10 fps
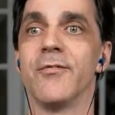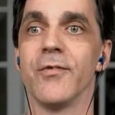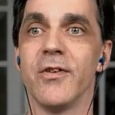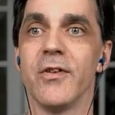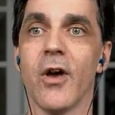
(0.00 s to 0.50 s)
It's
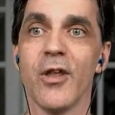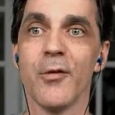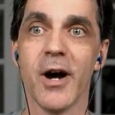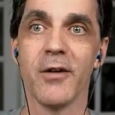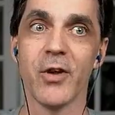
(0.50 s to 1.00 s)
all about,
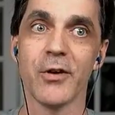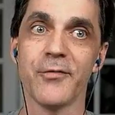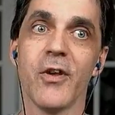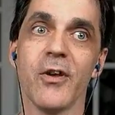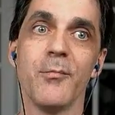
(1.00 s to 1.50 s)
photography is all
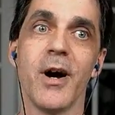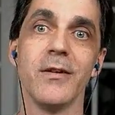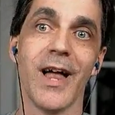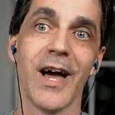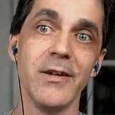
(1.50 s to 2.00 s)
about
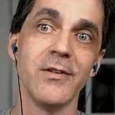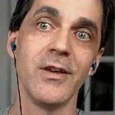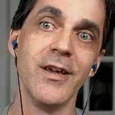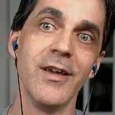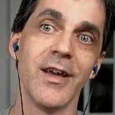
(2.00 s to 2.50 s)
light
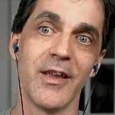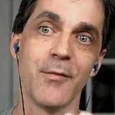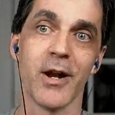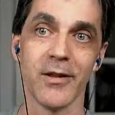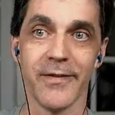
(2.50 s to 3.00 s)
and the amount of
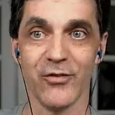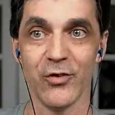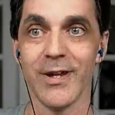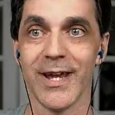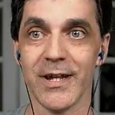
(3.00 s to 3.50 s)
light that you can
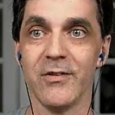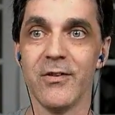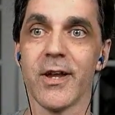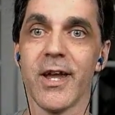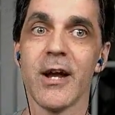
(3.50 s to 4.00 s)
get into the
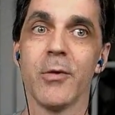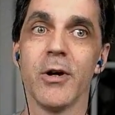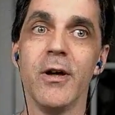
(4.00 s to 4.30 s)
camera.